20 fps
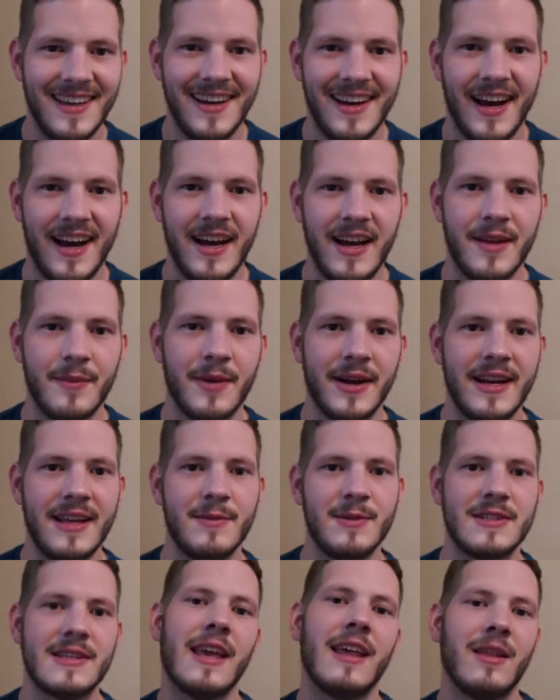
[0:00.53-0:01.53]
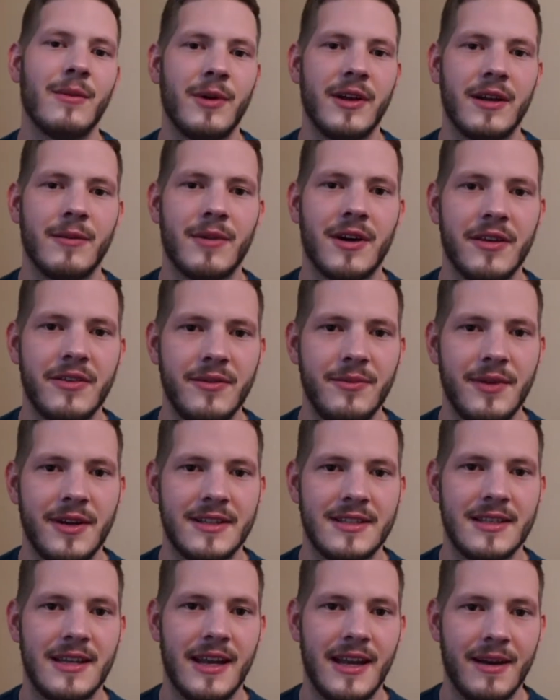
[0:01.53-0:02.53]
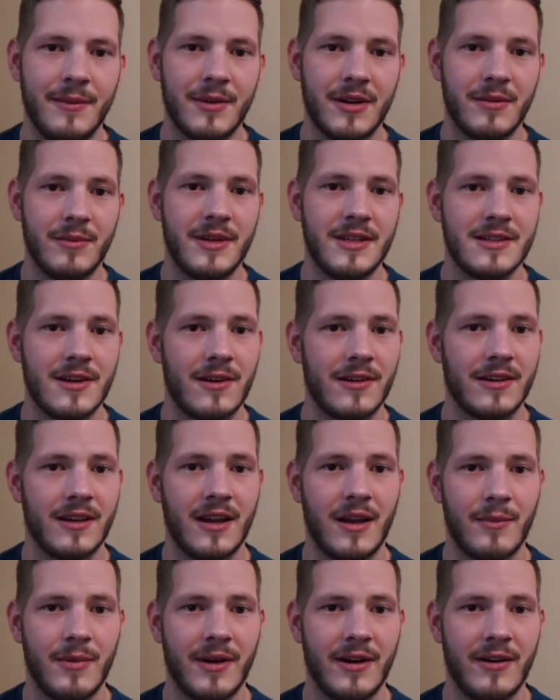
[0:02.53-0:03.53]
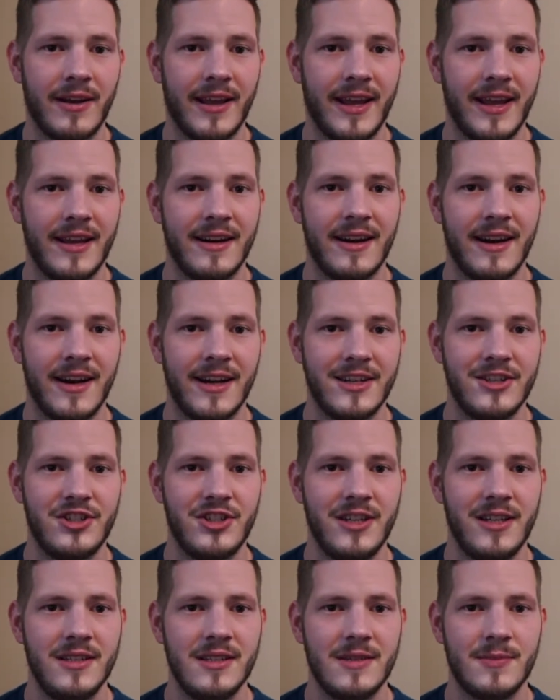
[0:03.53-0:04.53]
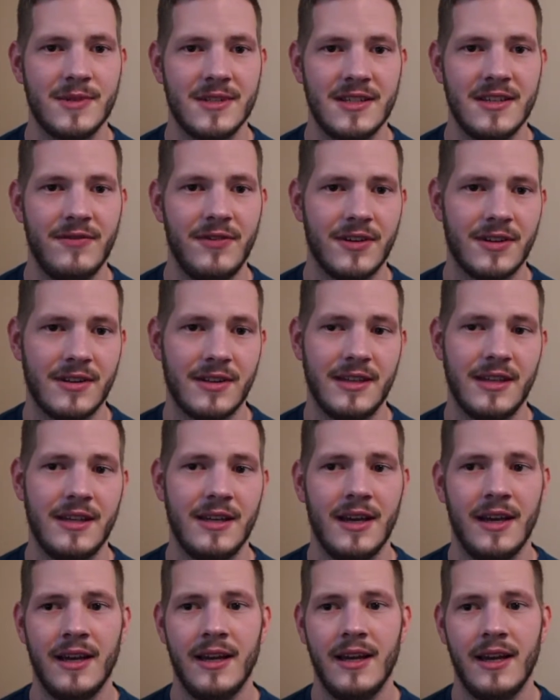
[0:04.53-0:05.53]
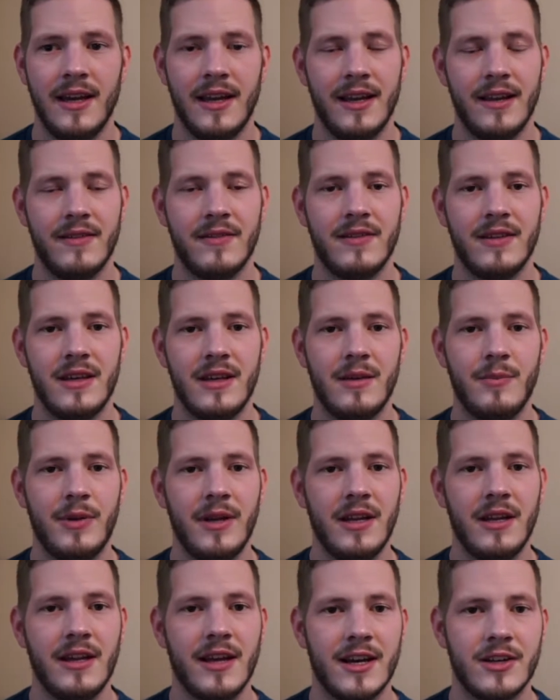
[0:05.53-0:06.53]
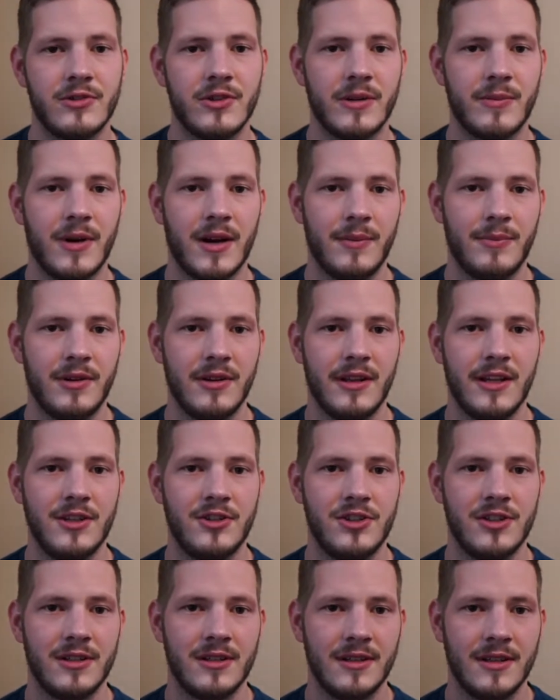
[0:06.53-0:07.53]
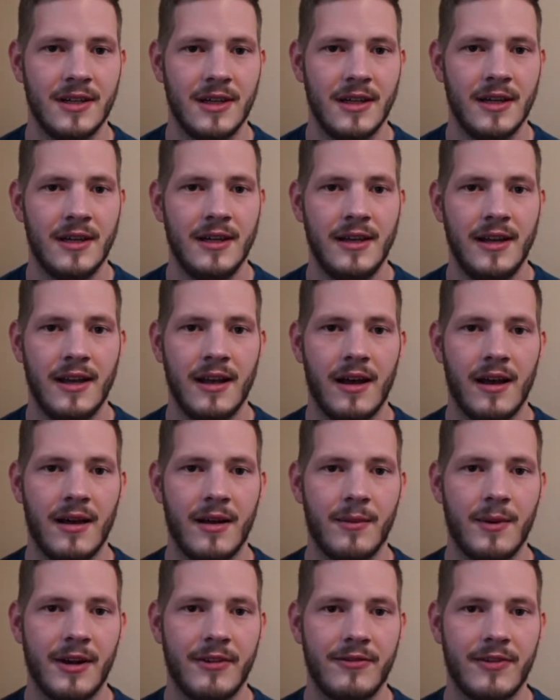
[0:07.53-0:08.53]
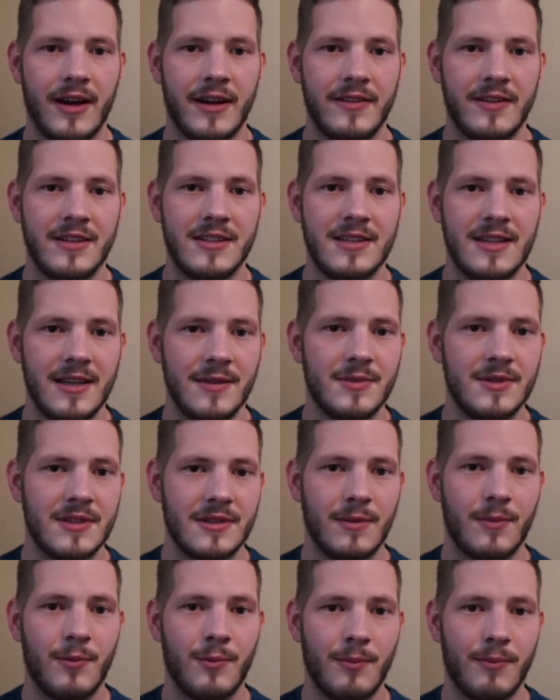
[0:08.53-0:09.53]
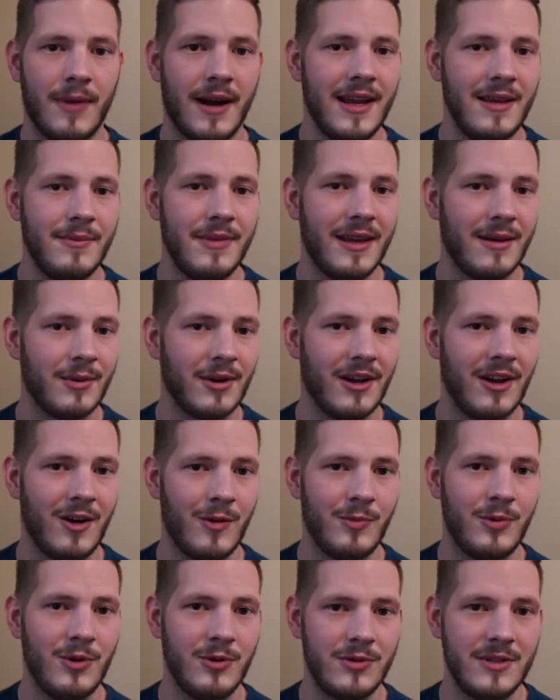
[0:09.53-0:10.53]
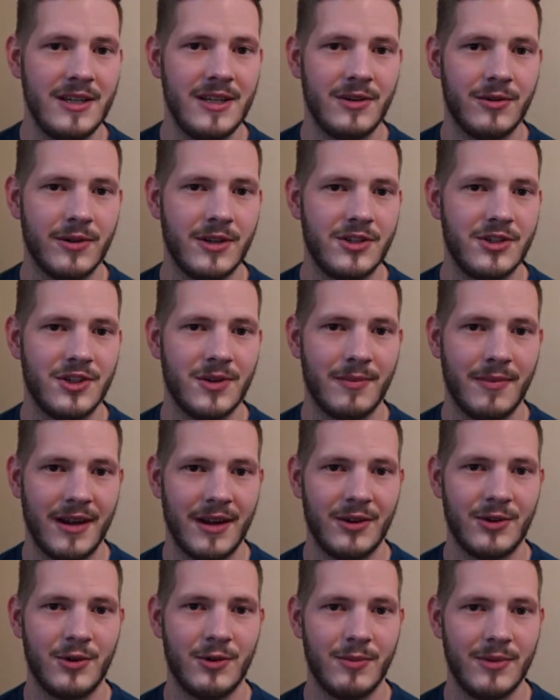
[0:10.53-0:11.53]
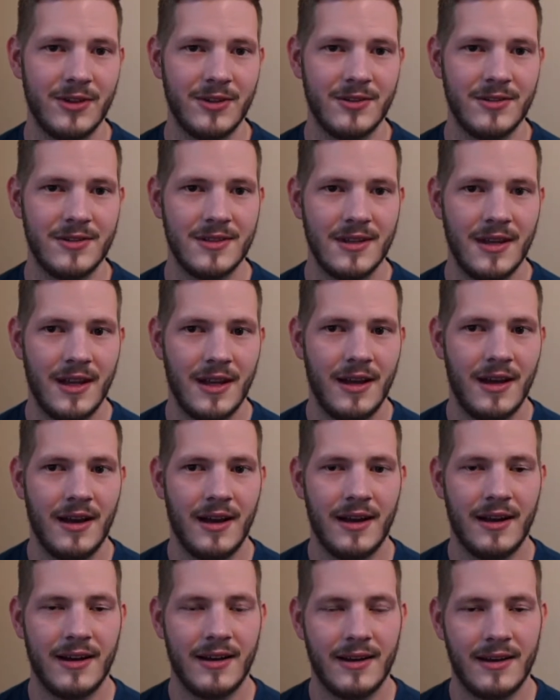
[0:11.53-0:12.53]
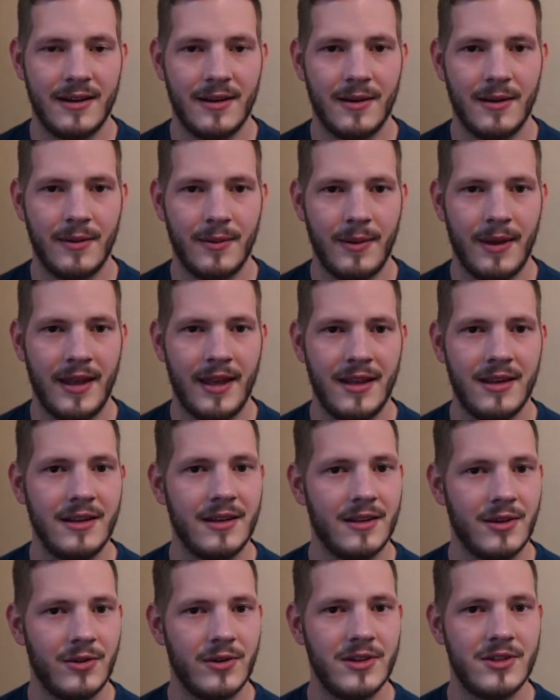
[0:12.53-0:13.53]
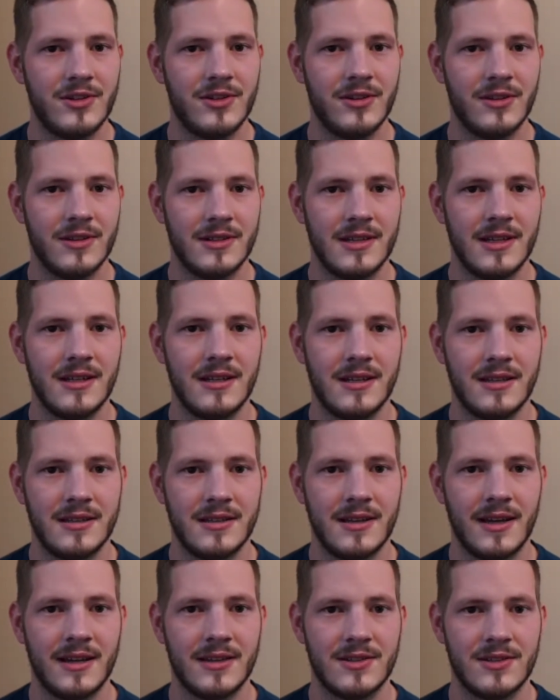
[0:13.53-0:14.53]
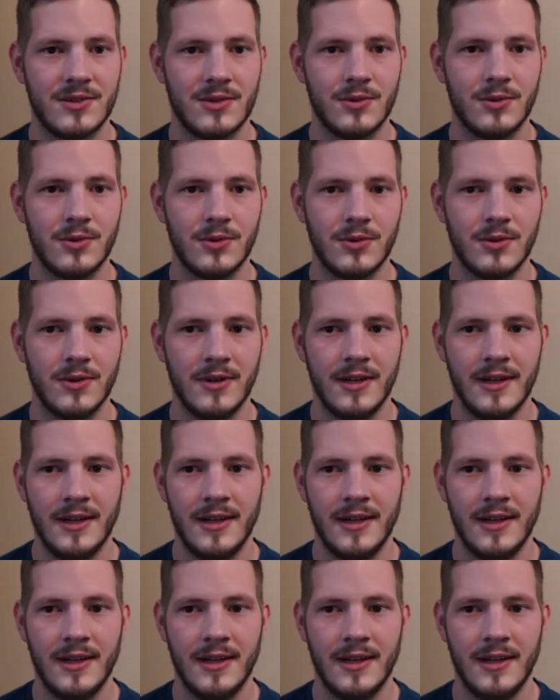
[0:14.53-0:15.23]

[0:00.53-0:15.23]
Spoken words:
Hi, my name is Caleb Higginbotham, and today I'm going to be talking about hand hygiene, specifically in the pediatric population. I find these tips might be able to help you decrease your medical bills and increase your attendance at school.